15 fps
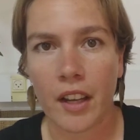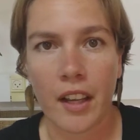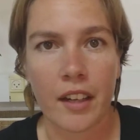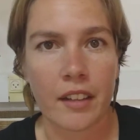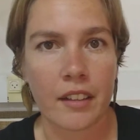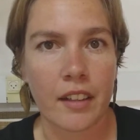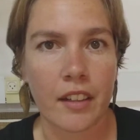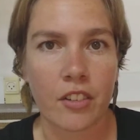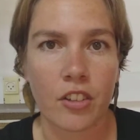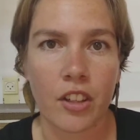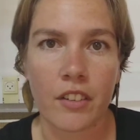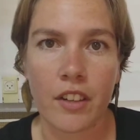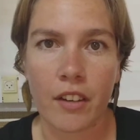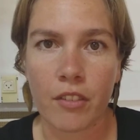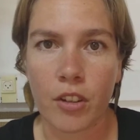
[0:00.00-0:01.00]
And it's
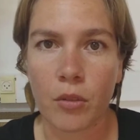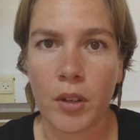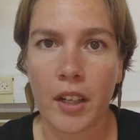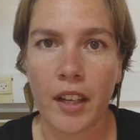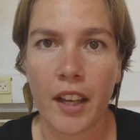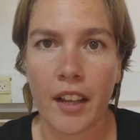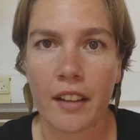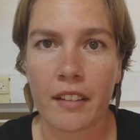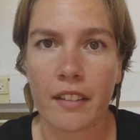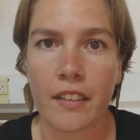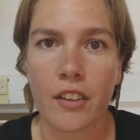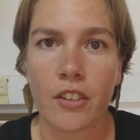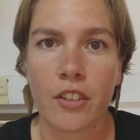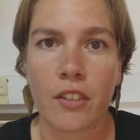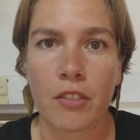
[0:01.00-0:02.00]
just everyone has
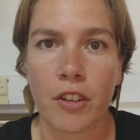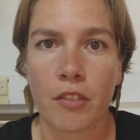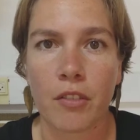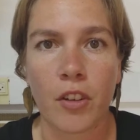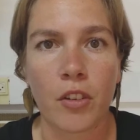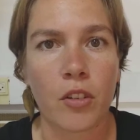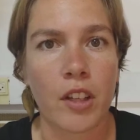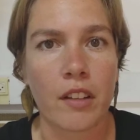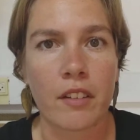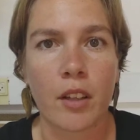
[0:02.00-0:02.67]
their different focus.